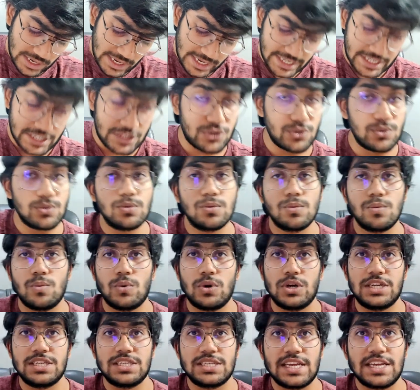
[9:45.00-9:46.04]
I2.
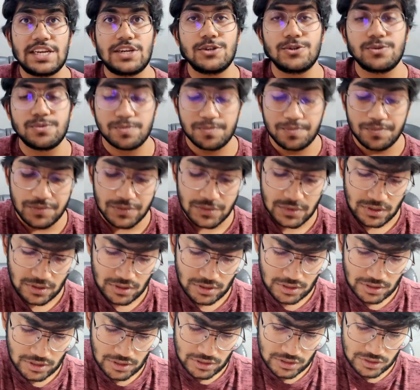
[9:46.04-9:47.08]
What is I2?
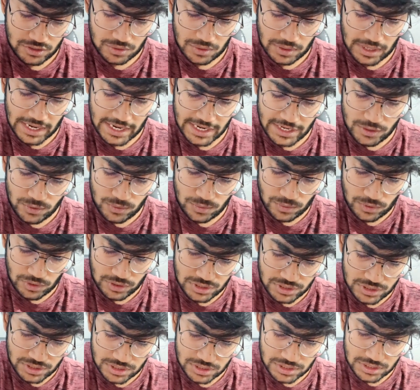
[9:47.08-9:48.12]
So I2
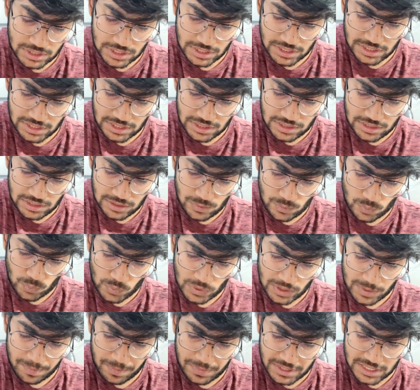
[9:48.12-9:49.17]
was integral
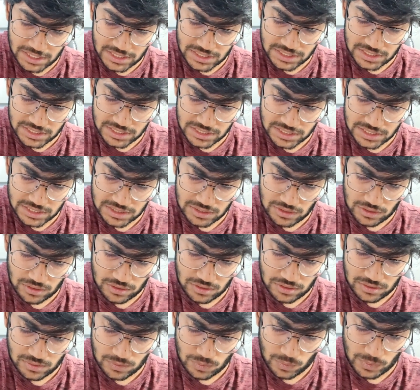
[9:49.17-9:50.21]
1 plus
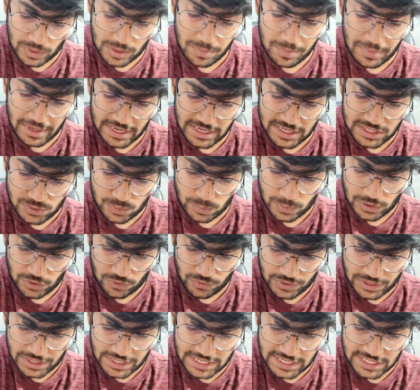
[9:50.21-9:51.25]
or 1 minus 1
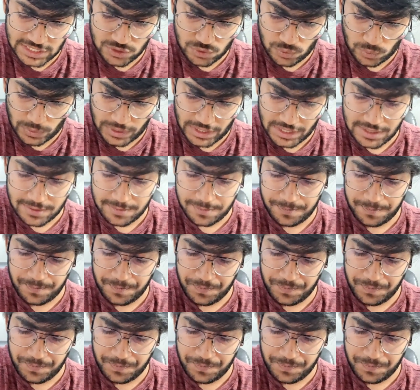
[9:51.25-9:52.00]
over t square